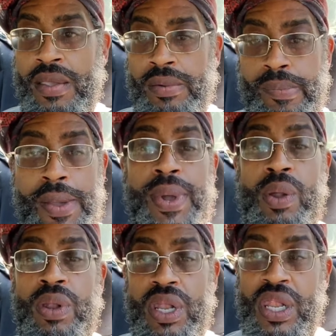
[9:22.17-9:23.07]
maybe
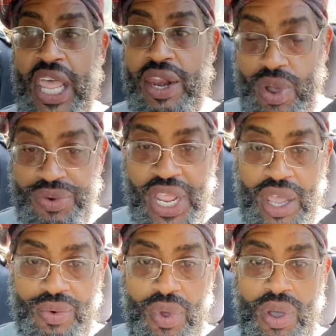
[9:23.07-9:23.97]
on later on
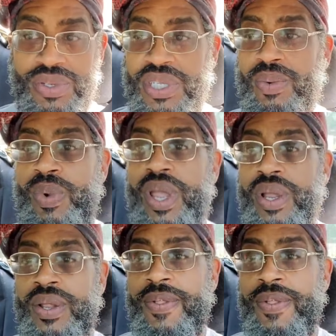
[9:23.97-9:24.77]
down the road somewhere,